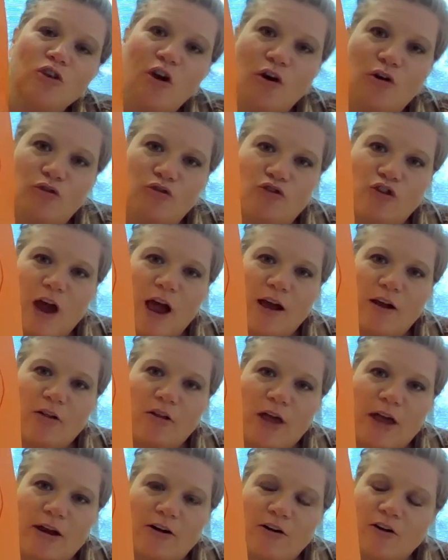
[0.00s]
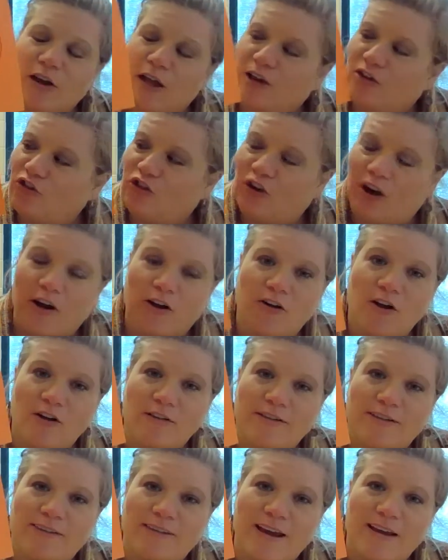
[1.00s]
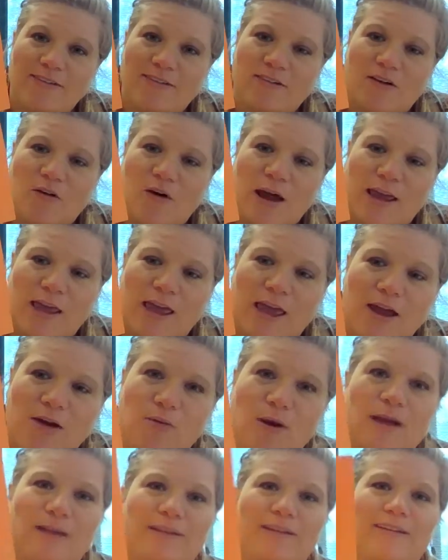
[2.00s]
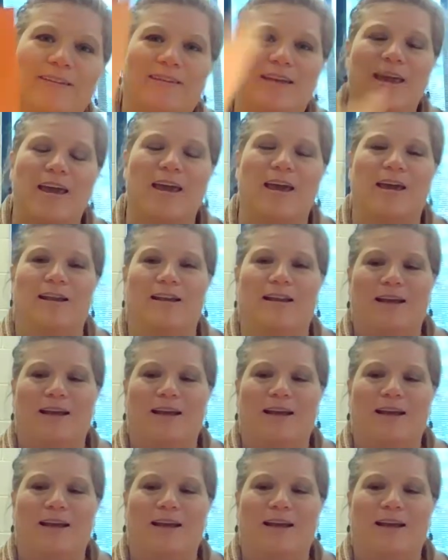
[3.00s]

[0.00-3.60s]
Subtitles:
own jack-o'-lantern and share it on Seesaw. I can't wait to see it.